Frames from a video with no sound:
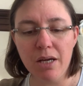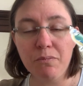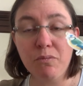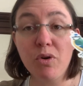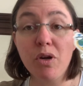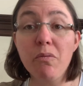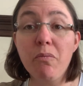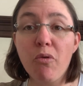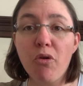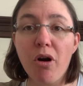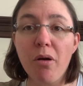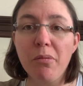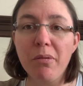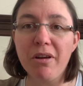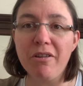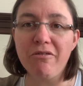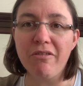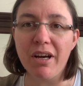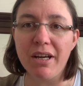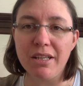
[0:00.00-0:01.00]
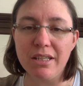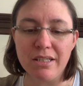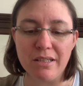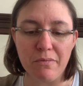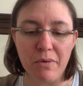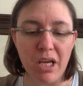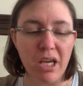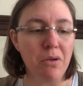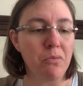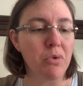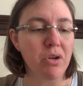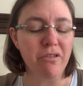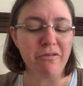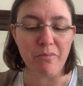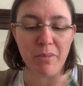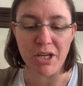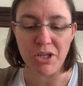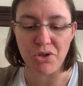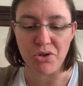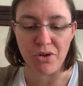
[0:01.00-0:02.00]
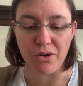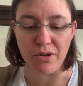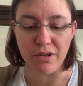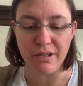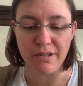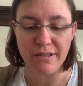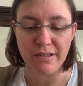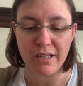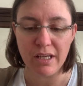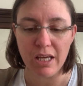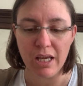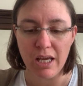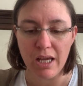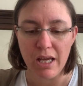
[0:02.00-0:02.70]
Will probably find its way in one of my journals.